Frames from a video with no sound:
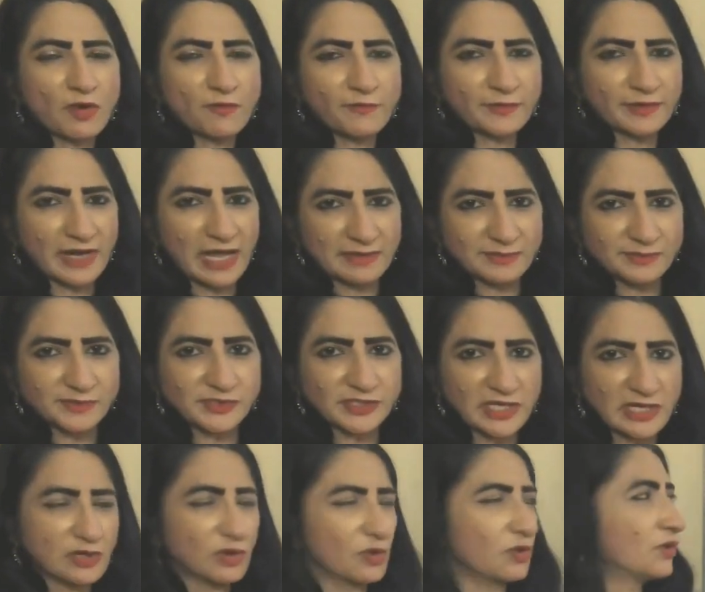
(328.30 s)
of
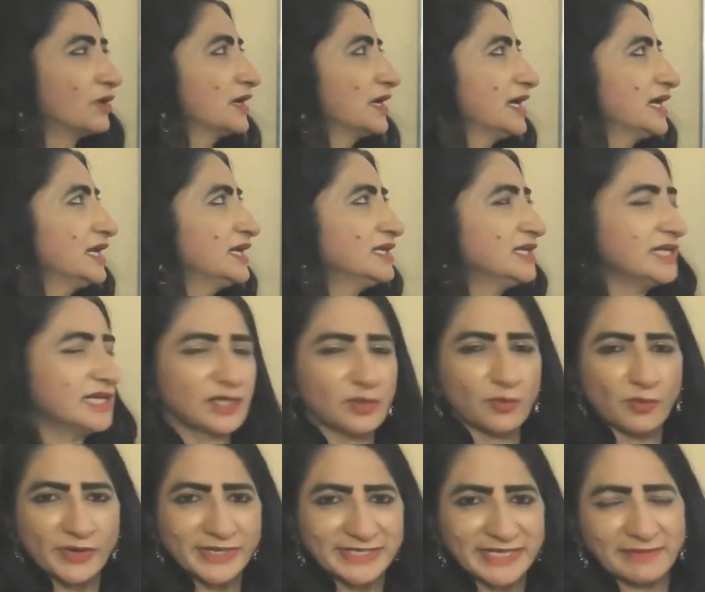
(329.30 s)
Ramsey law,
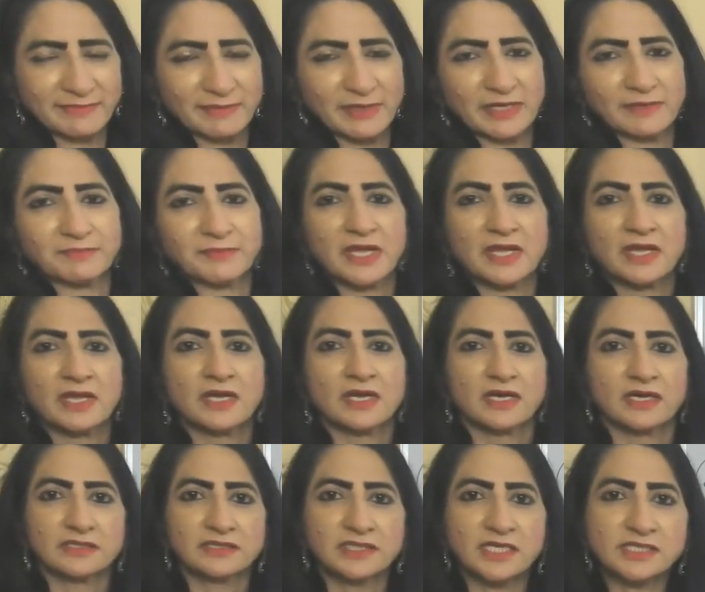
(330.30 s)
inequitable.
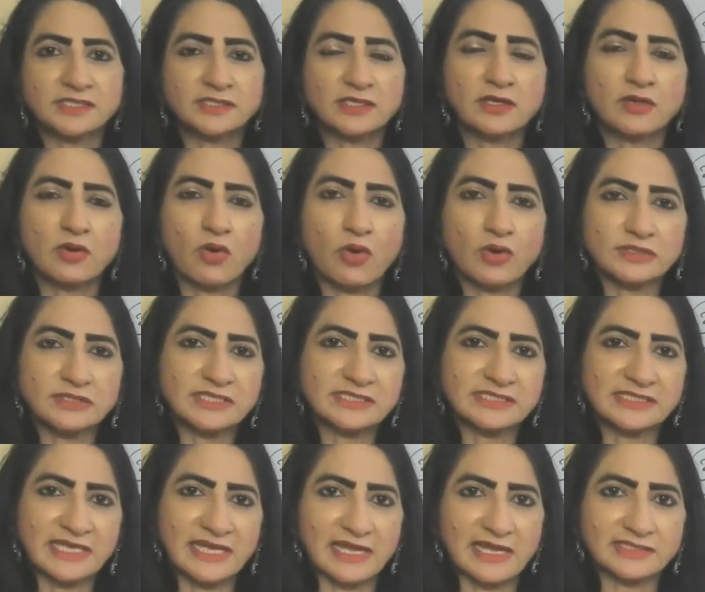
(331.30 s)
This law
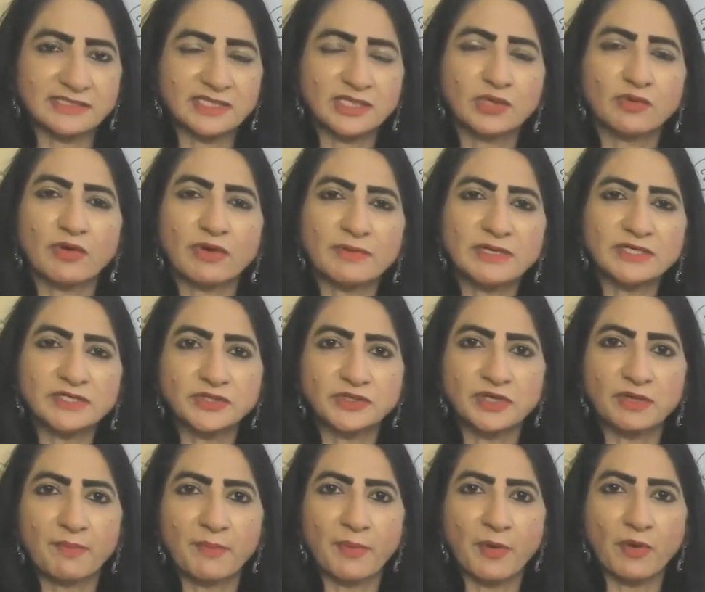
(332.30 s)
says government
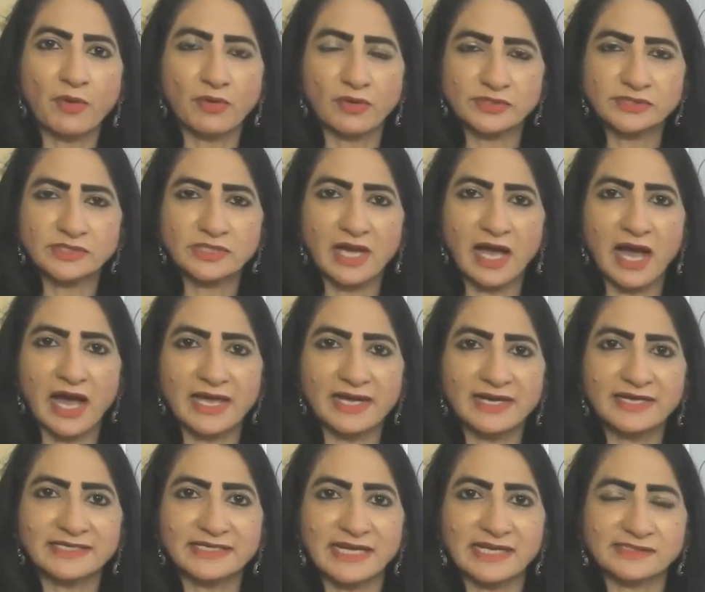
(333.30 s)
should impose
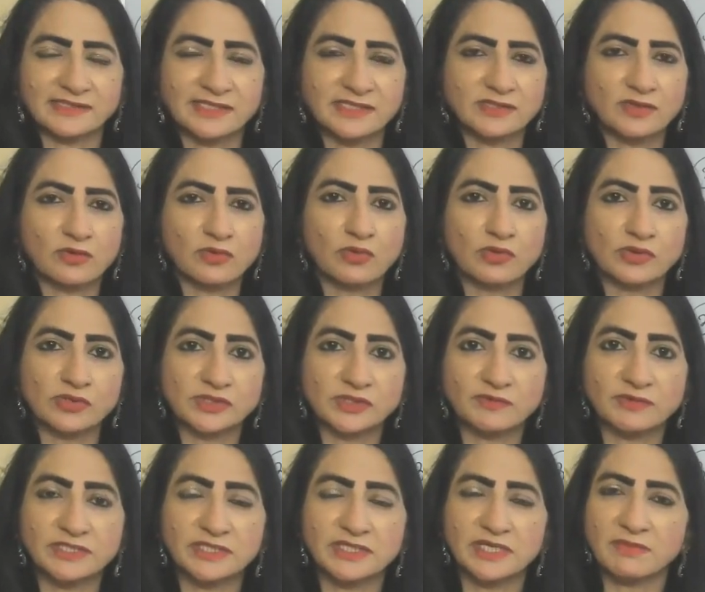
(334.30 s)
higher taxes on goods
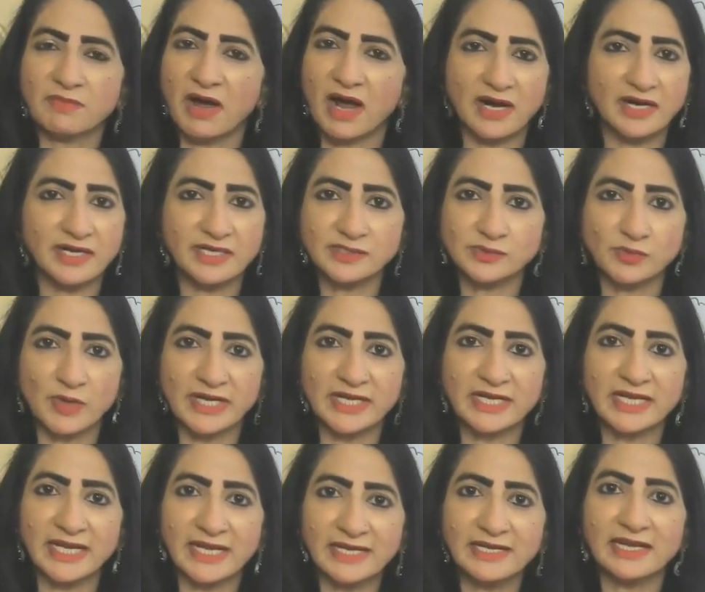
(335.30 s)
which demand is
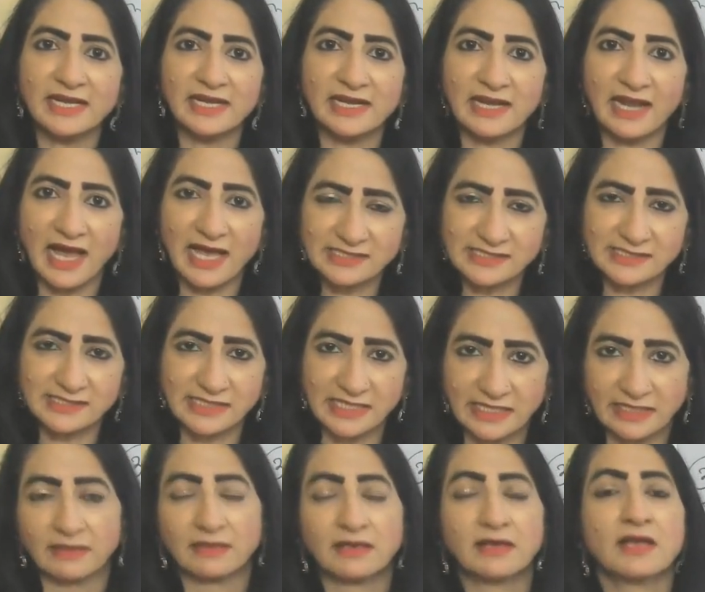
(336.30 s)
very
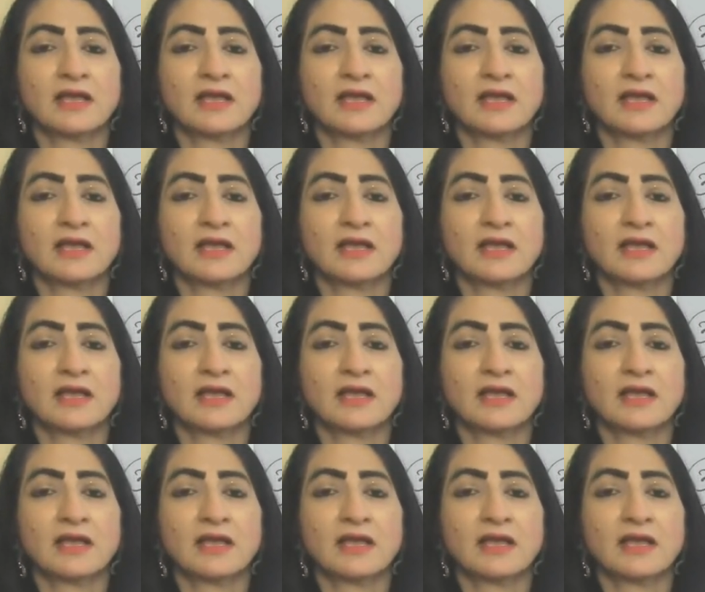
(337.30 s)
inelastic.